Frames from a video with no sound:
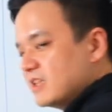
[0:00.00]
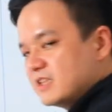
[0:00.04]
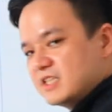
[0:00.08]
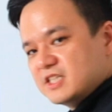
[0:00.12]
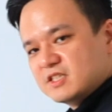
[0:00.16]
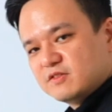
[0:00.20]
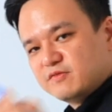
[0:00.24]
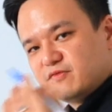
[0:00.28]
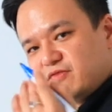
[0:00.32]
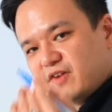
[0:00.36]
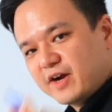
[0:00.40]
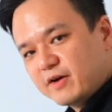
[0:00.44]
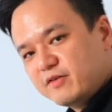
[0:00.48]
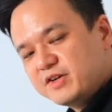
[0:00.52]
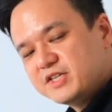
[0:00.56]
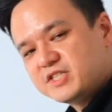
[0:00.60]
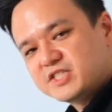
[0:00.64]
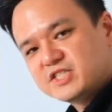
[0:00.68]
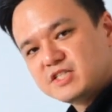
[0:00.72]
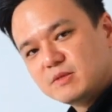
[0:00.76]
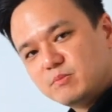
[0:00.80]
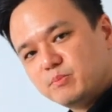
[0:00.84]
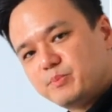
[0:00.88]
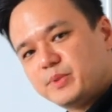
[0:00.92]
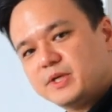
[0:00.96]
this very
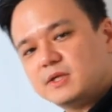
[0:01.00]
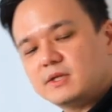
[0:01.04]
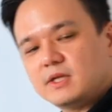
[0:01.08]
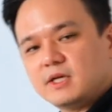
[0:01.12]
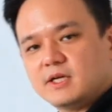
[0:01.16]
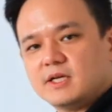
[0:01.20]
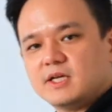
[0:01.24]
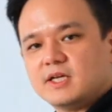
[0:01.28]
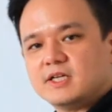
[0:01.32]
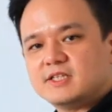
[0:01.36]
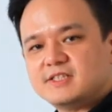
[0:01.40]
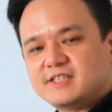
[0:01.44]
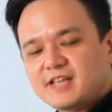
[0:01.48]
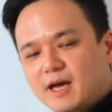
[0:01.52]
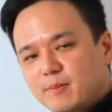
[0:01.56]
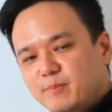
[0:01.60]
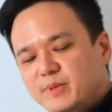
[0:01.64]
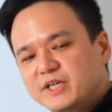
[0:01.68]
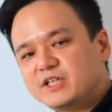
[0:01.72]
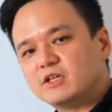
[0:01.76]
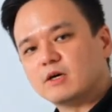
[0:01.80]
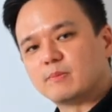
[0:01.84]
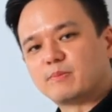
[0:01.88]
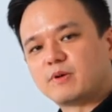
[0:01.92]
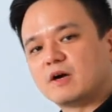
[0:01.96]
simple
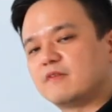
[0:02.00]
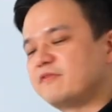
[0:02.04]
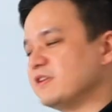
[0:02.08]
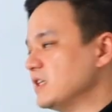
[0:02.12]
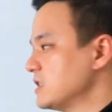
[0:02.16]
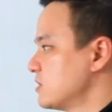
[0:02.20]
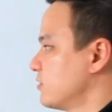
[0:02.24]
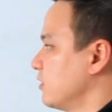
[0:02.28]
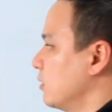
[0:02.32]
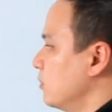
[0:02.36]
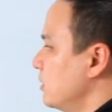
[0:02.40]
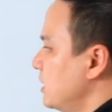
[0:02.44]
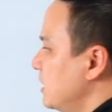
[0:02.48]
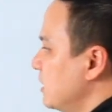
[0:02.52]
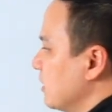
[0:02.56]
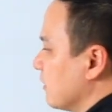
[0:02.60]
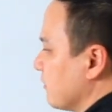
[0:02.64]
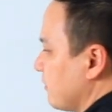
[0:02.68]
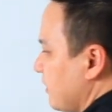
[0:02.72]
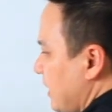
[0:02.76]
doubling your profits formula of